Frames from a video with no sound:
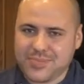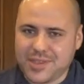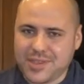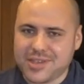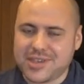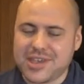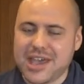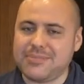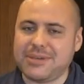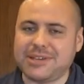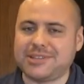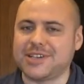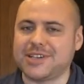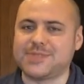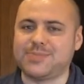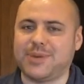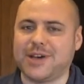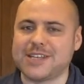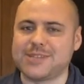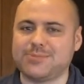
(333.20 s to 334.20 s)
you can't beat that
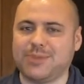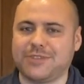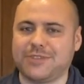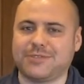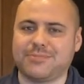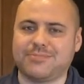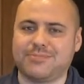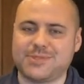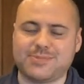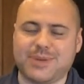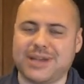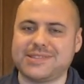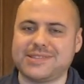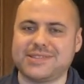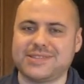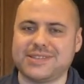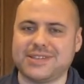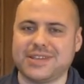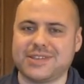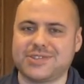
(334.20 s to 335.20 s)
spice blend from Spice
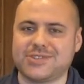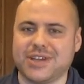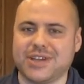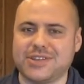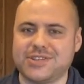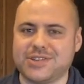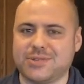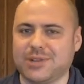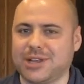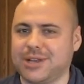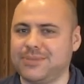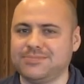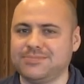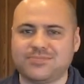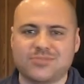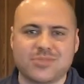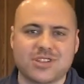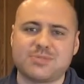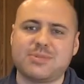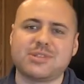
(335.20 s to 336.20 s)
and Tea Exchange. It really,
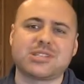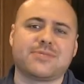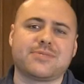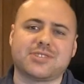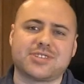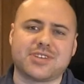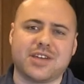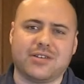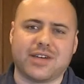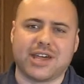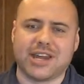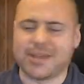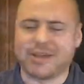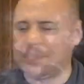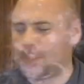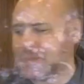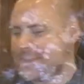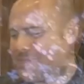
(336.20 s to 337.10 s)
especially for tailgating,